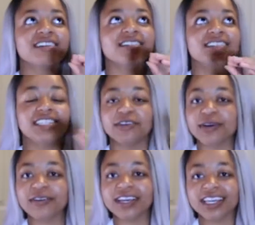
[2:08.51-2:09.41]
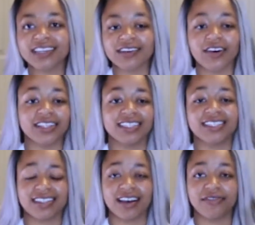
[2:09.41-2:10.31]
zero in on the
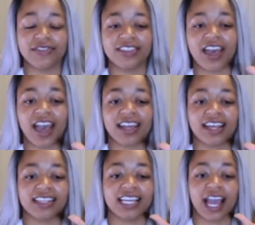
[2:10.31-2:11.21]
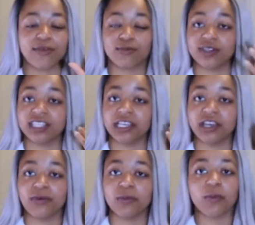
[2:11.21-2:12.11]
stuff that like I
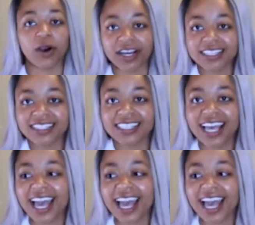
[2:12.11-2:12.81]
really want,